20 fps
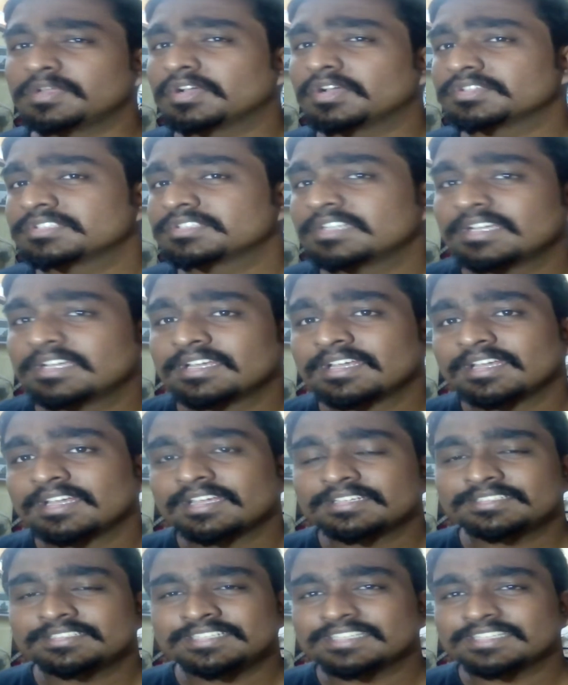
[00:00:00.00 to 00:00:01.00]
because
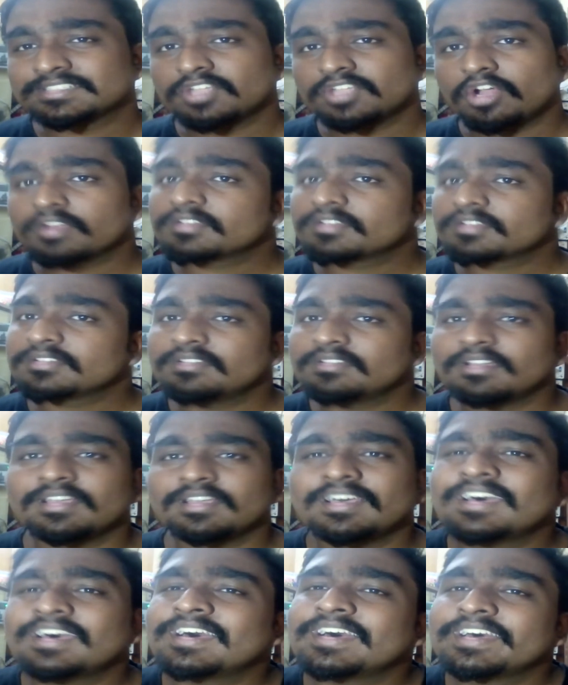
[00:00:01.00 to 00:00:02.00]
she's not
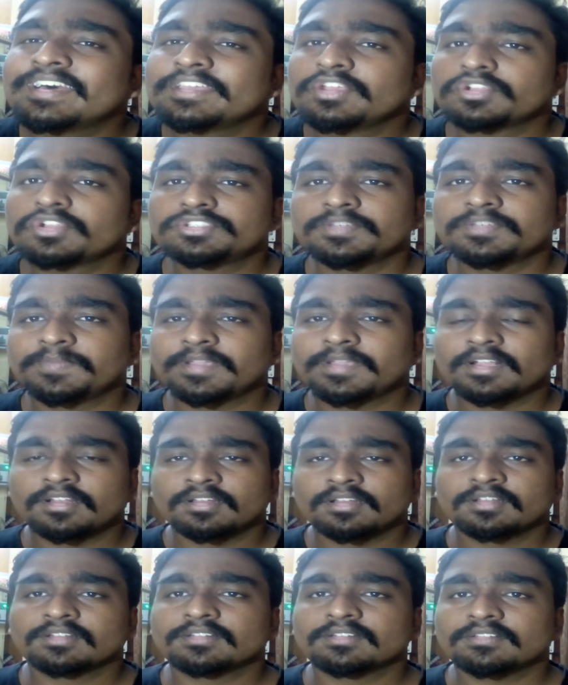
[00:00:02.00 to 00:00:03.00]
your
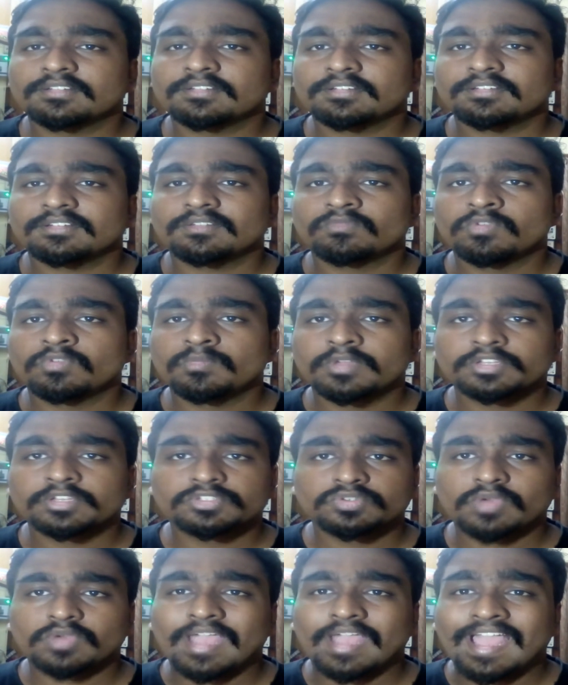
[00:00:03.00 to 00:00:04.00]
typical woman
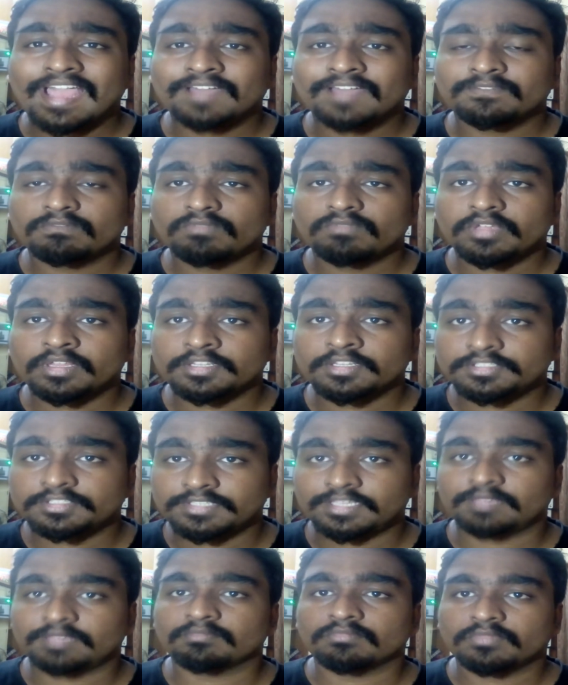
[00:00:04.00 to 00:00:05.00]
to have in a
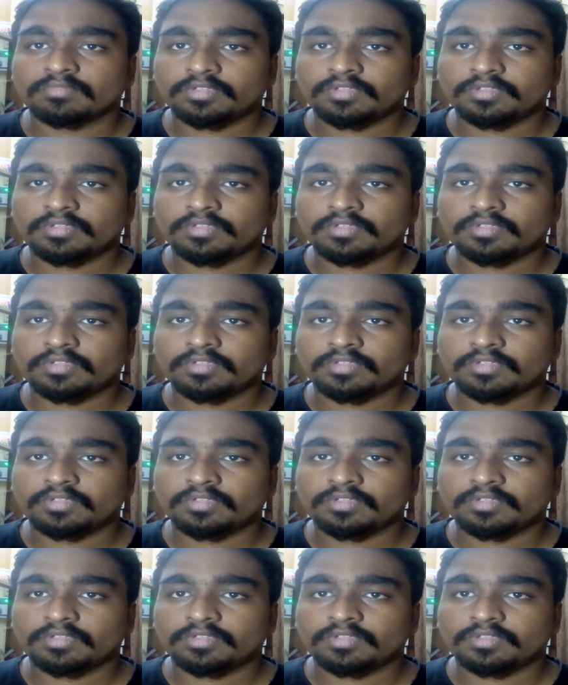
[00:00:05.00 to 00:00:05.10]
team.